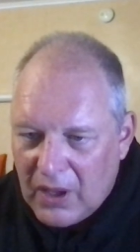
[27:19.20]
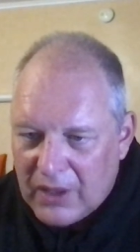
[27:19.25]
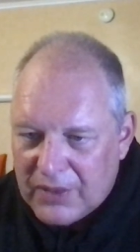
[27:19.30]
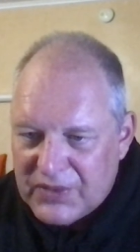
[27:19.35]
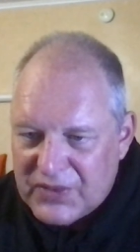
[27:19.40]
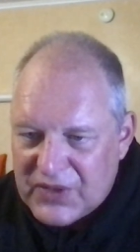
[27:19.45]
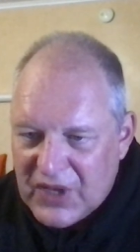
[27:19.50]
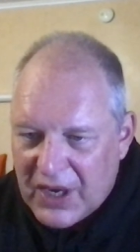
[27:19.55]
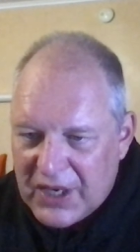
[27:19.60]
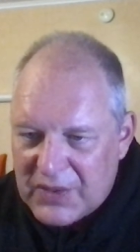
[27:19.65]

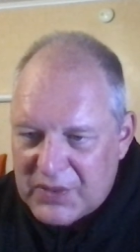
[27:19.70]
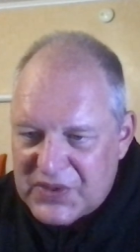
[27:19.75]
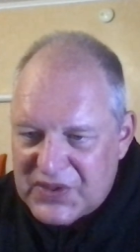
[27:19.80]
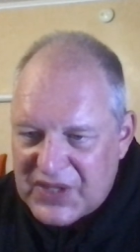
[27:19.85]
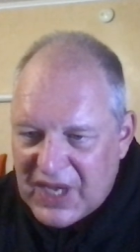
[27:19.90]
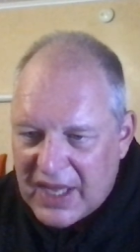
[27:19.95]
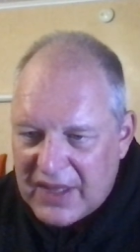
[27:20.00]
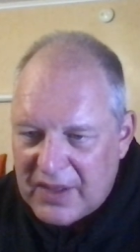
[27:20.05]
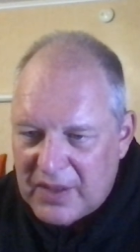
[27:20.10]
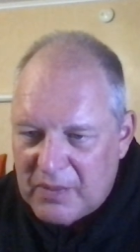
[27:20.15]
Tony was
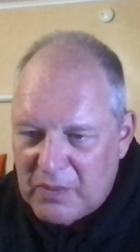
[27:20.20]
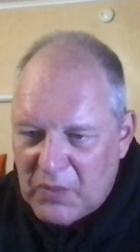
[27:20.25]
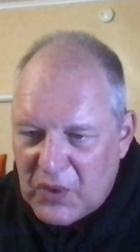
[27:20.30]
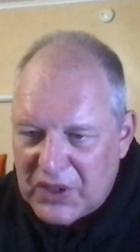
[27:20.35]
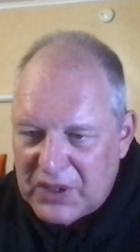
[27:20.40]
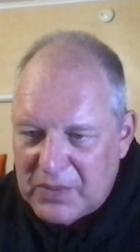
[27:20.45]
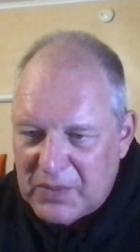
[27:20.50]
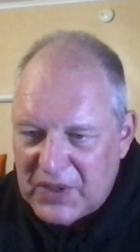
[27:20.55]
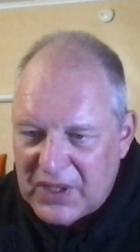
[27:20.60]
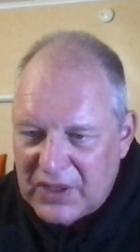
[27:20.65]
saying the
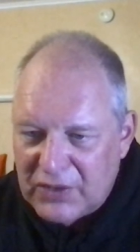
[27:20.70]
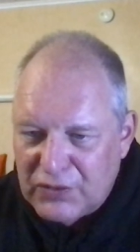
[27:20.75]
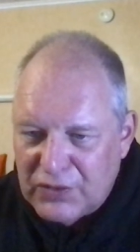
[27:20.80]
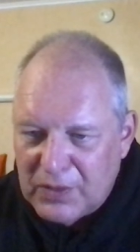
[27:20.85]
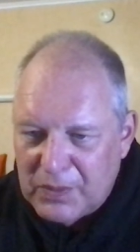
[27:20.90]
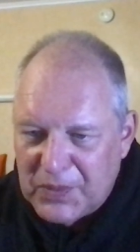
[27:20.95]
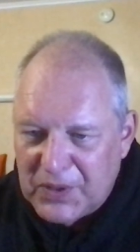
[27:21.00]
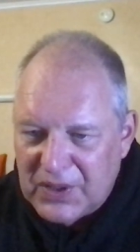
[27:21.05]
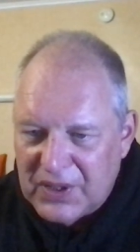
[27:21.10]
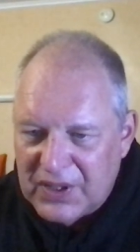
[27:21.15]
Monument and
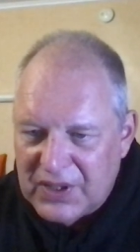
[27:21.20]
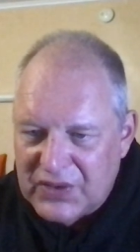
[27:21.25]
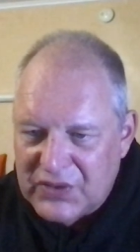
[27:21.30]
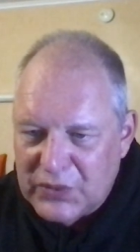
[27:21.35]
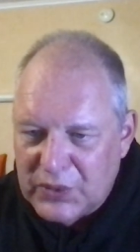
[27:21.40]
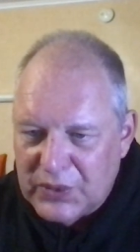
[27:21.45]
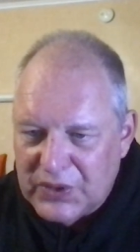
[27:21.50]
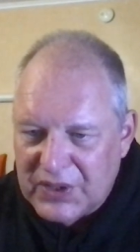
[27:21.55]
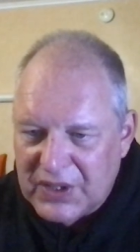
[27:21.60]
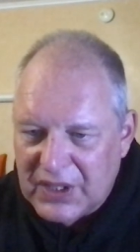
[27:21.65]
Tribute is
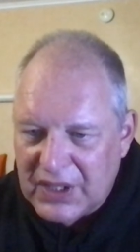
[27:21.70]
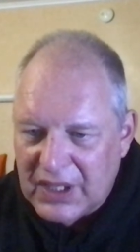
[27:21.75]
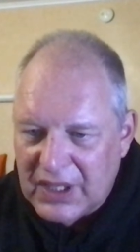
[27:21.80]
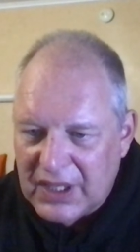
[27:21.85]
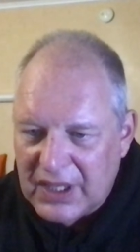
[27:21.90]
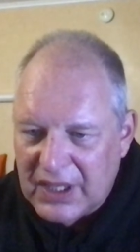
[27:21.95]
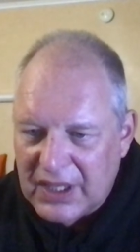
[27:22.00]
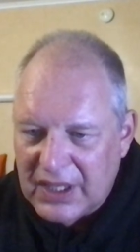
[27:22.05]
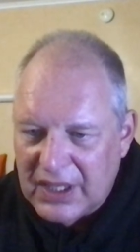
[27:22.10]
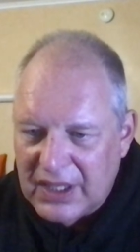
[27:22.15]
good
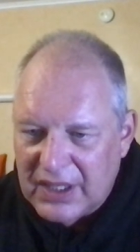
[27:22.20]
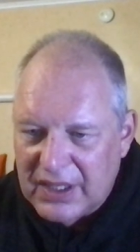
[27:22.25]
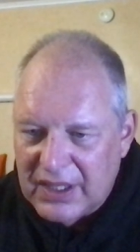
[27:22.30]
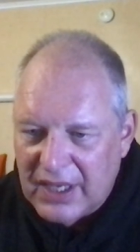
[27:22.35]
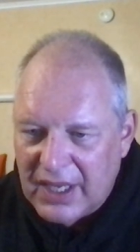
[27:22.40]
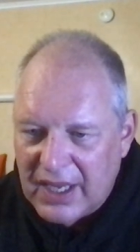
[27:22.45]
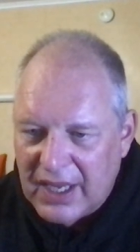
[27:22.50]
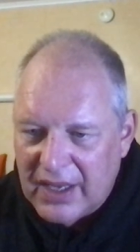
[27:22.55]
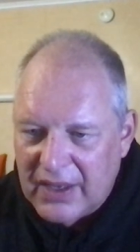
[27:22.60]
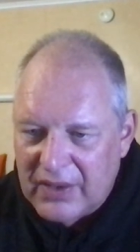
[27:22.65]
gear in
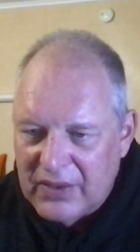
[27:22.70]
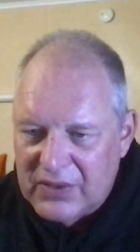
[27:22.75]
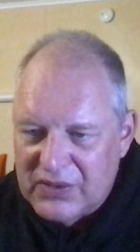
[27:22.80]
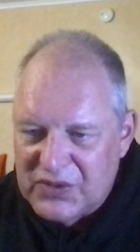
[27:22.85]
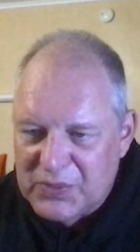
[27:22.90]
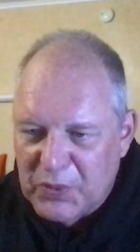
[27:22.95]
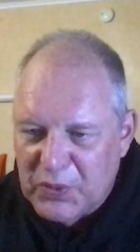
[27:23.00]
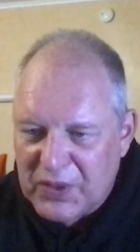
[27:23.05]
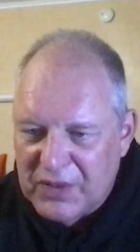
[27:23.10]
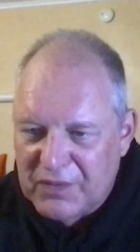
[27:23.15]
our
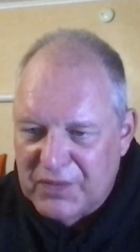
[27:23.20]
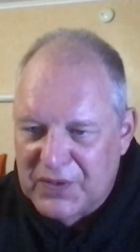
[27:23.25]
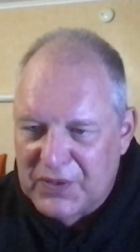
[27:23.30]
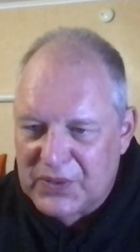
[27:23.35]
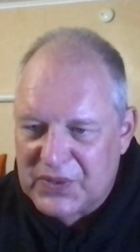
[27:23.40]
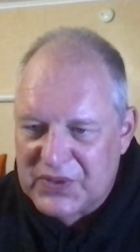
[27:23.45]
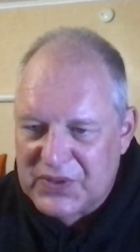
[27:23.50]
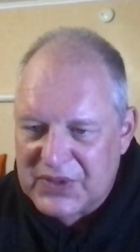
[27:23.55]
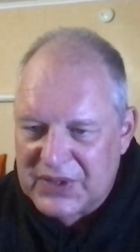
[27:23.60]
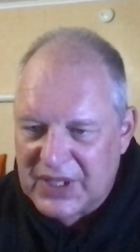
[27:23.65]
sporting
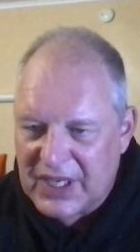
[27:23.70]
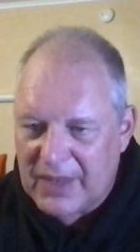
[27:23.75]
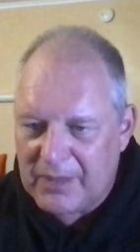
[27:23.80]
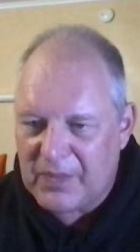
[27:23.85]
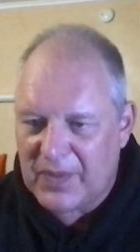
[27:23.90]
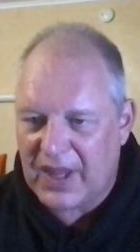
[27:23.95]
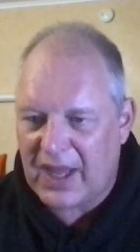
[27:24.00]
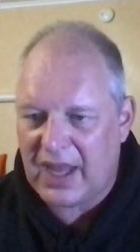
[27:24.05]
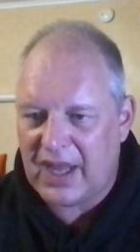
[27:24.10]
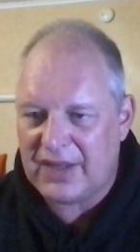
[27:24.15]
fields. Yeah,
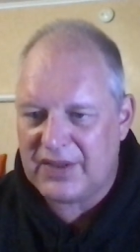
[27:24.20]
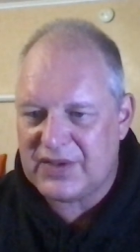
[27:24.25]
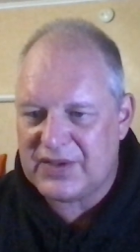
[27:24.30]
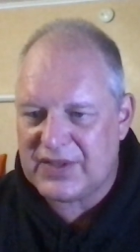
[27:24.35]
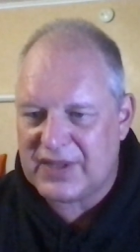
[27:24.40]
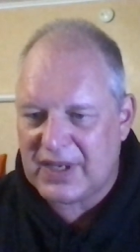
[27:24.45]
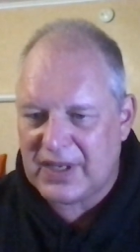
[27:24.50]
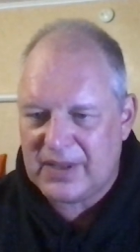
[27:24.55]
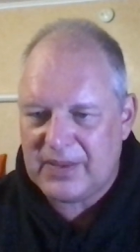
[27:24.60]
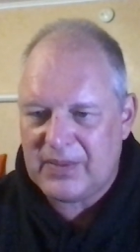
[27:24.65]
and
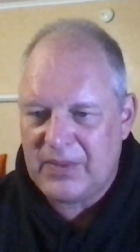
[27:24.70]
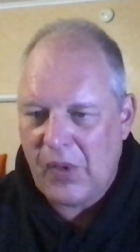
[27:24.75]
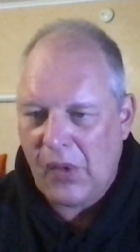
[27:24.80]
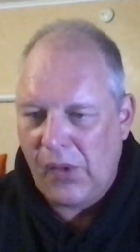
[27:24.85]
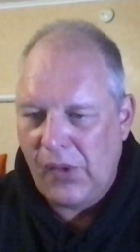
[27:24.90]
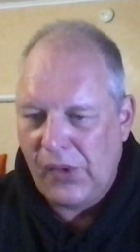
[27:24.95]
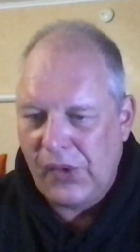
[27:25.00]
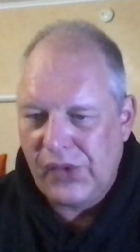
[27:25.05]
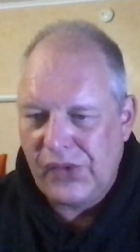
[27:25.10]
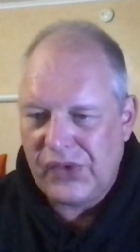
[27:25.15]

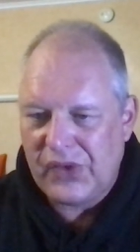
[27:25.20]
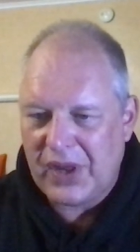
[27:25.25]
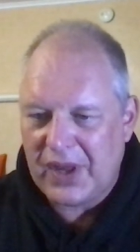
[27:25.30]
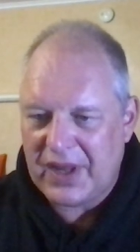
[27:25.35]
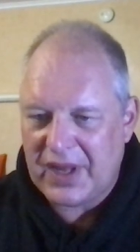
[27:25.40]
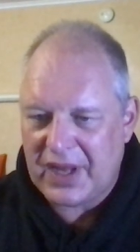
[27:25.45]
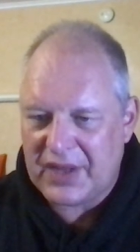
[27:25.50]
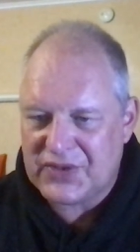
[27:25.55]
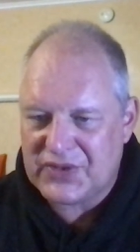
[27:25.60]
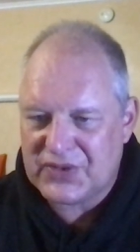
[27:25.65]

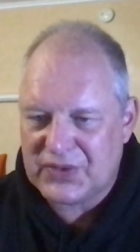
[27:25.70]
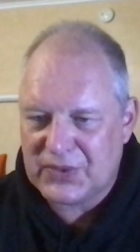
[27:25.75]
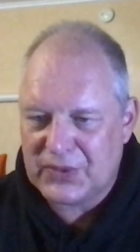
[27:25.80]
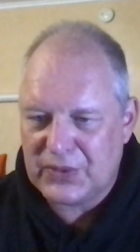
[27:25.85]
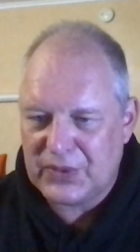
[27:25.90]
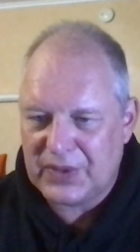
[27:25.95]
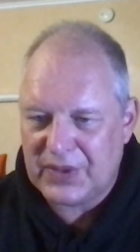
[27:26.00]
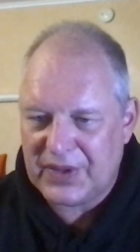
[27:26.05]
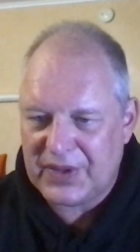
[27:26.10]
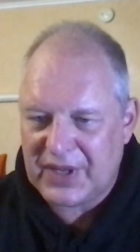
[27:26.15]
that's
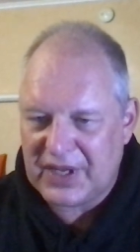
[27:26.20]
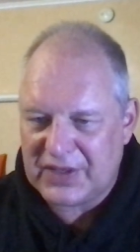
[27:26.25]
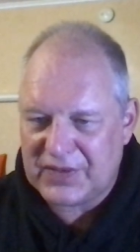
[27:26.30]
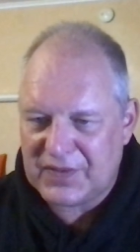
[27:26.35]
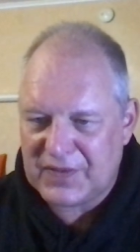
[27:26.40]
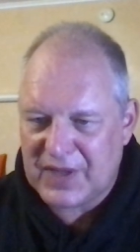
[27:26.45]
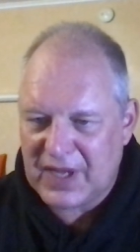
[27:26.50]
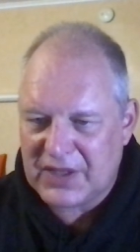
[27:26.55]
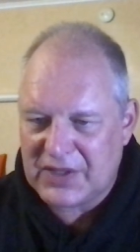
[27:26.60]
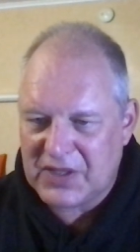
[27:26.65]
good. Thanks
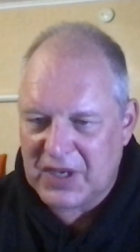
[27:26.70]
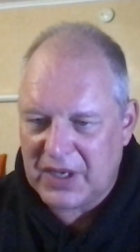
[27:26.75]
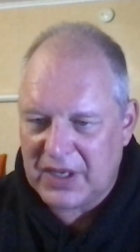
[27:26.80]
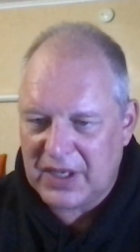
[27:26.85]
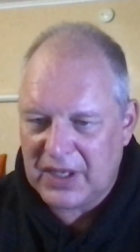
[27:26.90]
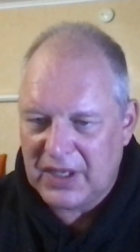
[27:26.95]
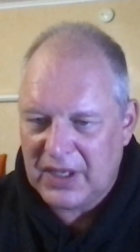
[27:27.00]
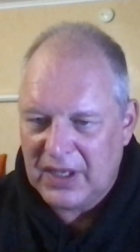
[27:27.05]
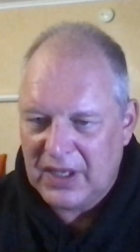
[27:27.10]
for that, Tony.